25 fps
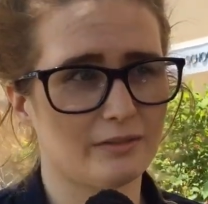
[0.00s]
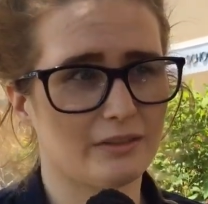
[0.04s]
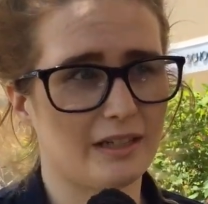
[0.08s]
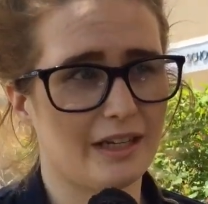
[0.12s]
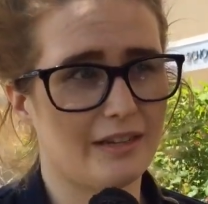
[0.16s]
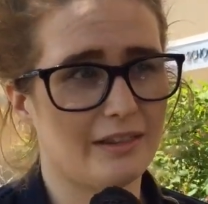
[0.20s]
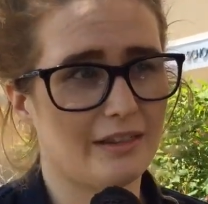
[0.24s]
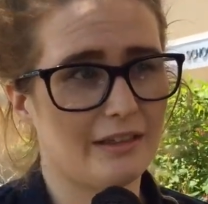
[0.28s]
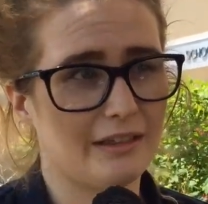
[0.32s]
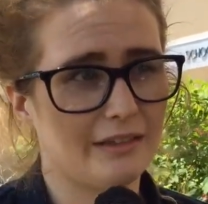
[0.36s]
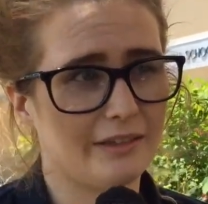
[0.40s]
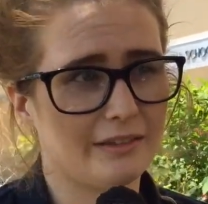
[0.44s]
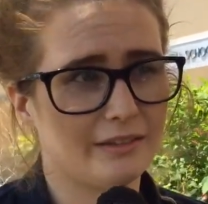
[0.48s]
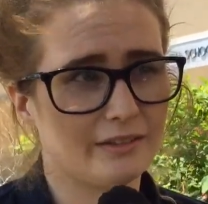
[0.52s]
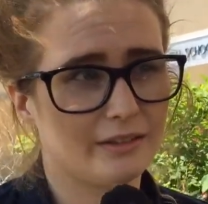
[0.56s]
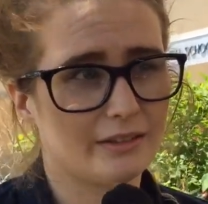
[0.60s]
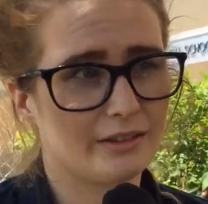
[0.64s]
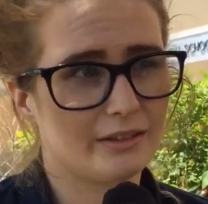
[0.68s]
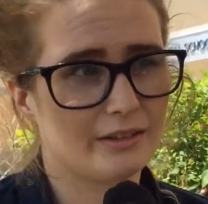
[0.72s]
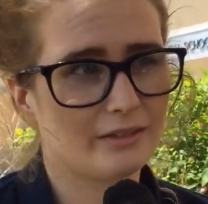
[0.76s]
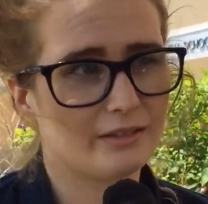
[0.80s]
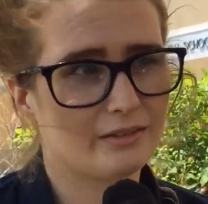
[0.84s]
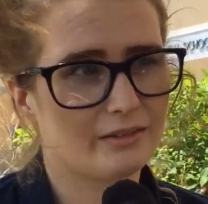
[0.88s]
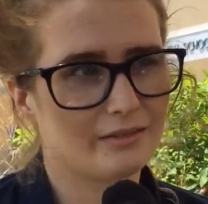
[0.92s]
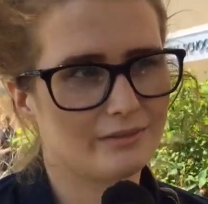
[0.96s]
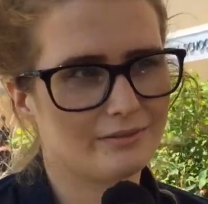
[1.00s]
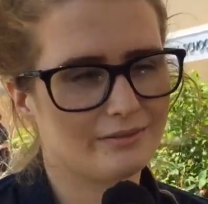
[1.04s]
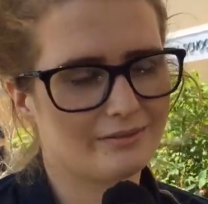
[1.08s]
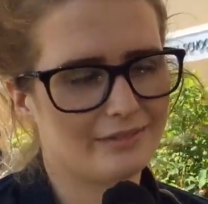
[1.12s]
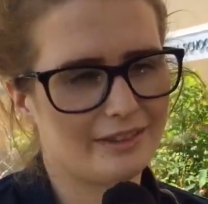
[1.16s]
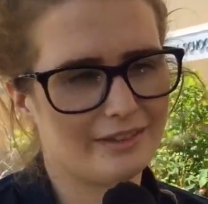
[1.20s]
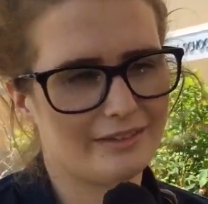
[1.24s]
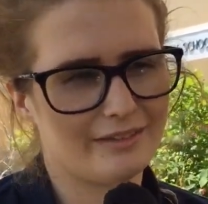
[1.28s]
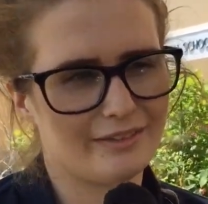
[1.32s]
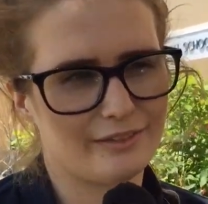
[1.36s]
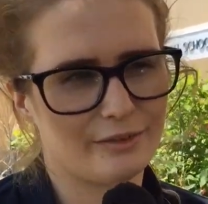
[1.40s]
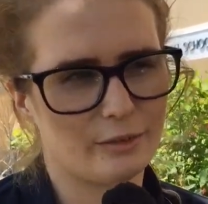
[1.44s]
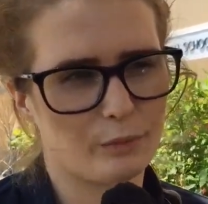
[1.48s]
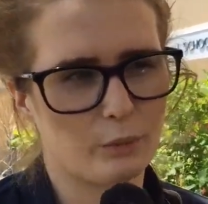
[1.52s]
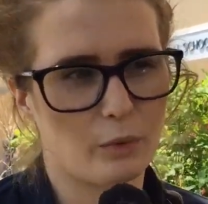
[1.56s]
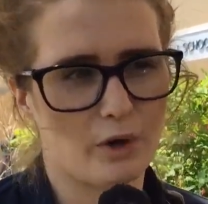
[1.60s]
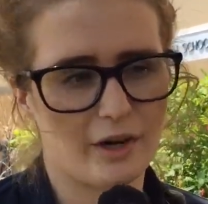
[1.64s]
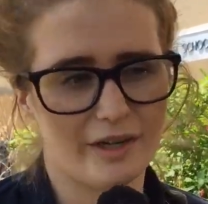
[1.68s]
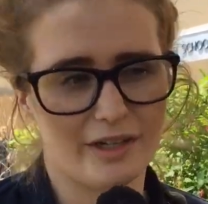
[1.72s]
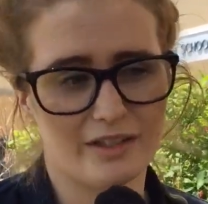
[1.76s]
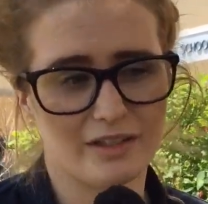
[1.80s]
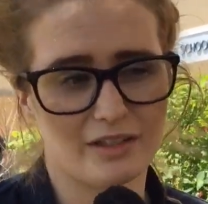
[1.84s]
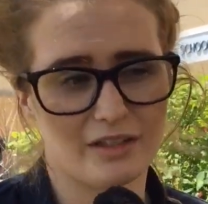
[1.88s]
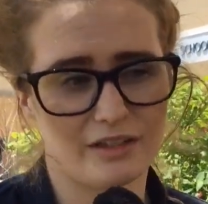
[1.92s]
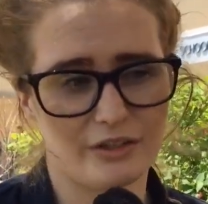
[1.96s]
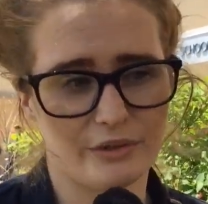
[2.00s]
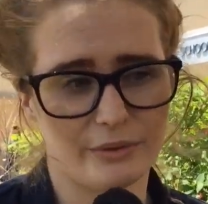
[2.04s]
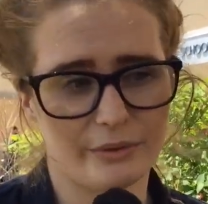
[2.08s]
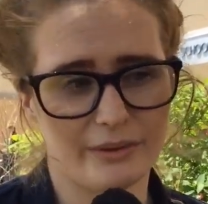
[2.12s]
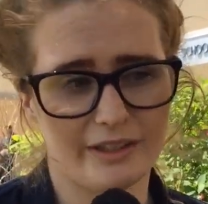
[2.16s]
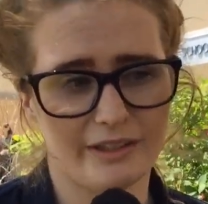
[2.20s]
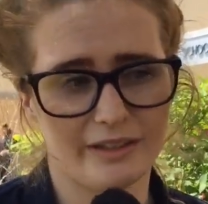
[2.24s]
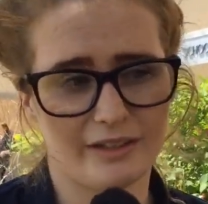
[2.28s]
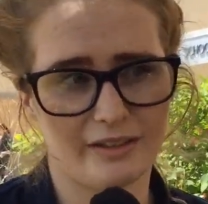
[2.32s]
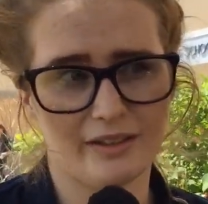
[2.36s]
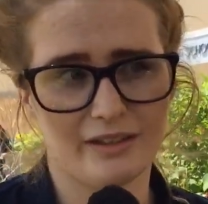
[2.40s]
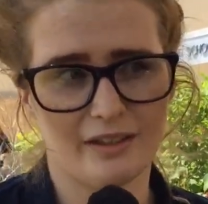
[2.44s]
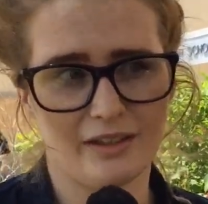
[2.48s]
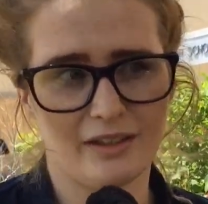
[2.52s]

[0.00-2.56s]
I think, want us to do it.